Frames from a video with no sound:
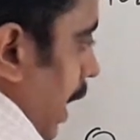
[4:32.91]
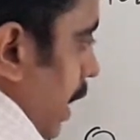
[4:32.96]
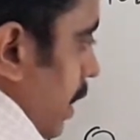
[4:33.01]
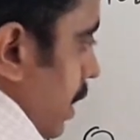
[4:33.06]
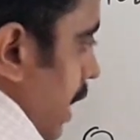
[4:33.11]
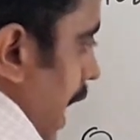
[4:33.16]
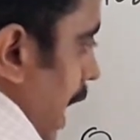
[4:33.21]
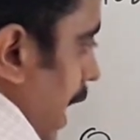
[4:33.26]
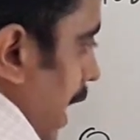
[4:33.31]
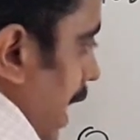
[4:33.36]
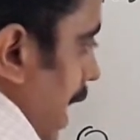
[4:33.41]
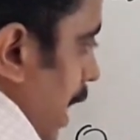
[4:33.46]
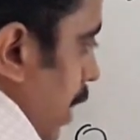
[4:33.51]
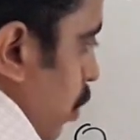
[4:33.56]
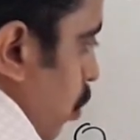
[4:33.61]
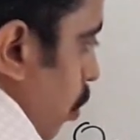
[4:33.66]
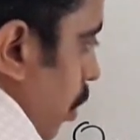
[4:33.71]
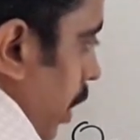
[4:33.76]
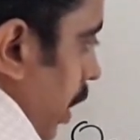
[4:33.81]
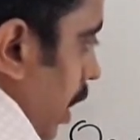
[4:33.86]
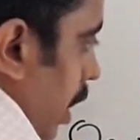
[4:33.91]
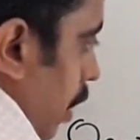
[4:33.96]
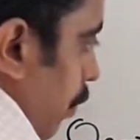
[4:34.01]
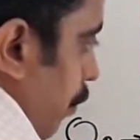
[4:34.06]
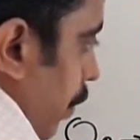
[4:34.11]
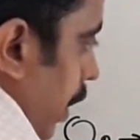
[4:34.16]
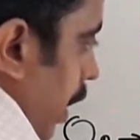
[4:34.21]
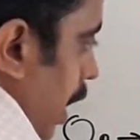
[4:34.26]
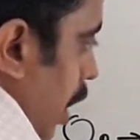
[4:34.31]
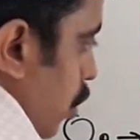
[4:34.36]
Its electronic
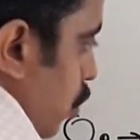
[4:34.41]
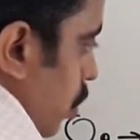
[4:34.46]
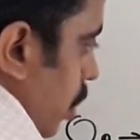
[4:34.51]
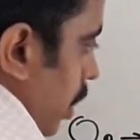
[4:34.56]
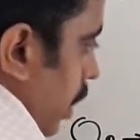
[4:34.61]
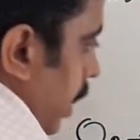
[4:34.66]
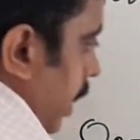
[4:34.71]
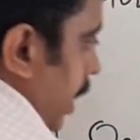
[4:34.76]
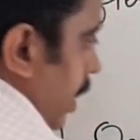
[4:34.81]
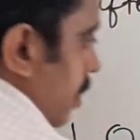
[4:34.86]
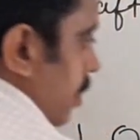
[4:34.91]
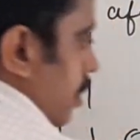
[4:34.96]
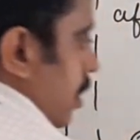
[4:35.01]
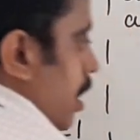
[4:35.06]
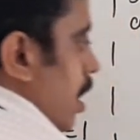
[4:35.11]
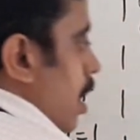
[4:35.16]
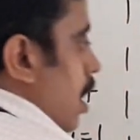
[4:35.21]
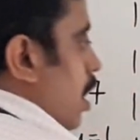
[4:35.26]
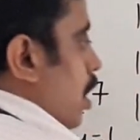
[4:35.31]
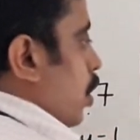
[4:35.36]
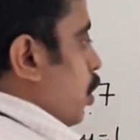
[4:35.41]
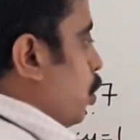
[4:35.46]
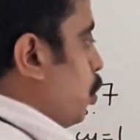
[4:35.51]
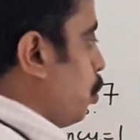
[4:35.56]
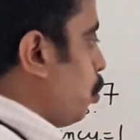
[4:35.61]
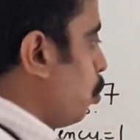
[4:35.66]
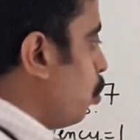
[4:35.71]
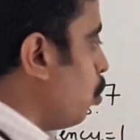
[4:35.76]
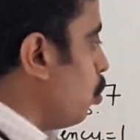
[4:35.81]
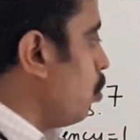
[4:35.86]
configuration is
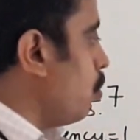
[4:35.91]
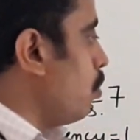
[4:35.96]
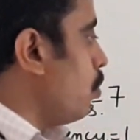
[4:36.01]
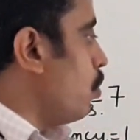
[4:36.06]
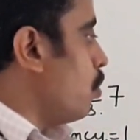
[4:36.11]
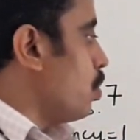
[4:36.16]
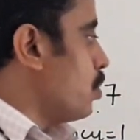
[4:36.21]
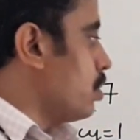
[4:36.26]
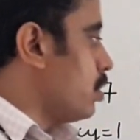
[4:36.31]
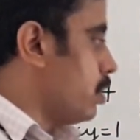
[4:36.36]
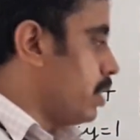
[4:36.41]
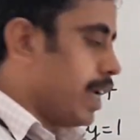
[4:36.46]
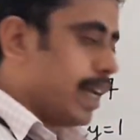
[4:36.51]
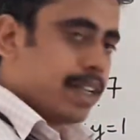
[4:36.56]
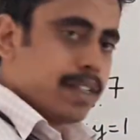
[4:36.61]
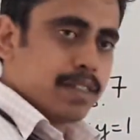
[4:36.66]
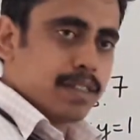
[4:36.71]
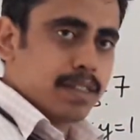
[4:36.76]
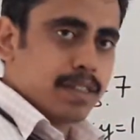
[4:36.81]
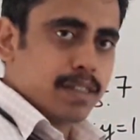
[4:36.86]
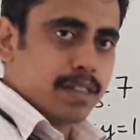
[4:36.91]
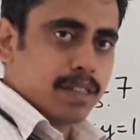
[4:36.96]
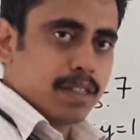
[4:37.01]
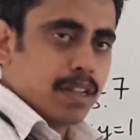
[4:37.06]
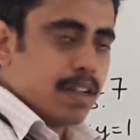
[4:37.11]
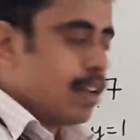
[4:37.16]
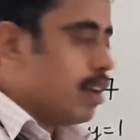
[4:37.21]
2 6.